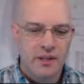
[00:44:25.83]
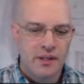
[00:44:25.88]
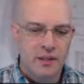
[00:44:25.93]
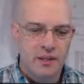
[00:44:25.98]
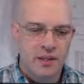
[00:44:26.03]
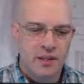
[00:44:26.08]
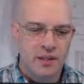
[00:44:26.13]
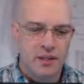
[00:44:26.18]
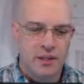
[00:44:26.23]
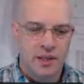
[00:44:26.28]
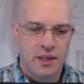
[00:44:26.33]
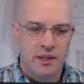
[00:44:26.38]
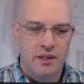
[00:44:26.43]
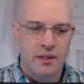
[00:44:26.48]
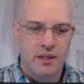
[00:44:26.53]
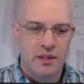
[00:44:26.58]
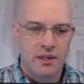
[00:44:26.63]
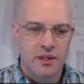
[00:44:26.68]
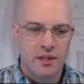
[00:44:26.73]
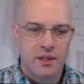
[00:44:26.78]

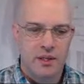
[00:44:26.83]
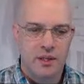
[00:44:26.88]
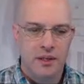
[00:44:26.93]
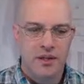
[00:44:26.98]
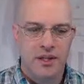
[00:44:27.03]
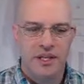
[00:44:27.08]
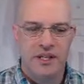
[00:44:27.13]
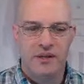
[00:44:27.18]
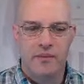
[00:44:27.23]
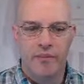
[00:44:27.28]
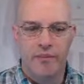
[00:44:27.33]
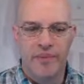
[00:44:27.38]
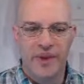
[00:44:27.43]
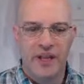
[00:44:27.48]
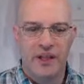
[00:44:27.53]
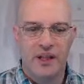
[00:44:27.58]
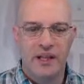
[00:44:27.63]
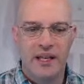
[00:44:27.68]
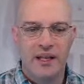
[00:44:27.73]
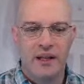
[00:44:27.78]
this
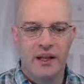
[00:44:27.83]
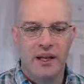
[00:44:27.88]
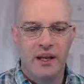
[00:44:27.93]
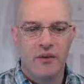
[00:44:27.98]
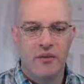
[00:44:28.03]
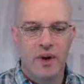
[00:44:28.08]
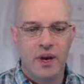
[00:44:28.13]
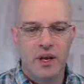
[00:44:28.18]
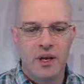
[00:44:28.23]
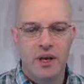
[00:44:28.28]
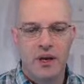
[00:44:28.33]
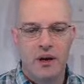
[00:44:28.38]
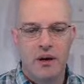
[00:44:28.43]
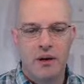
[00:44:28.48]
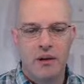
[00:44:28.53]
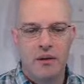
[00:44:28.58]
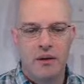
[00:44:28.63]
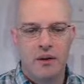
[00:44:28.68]
bit.ly link right here,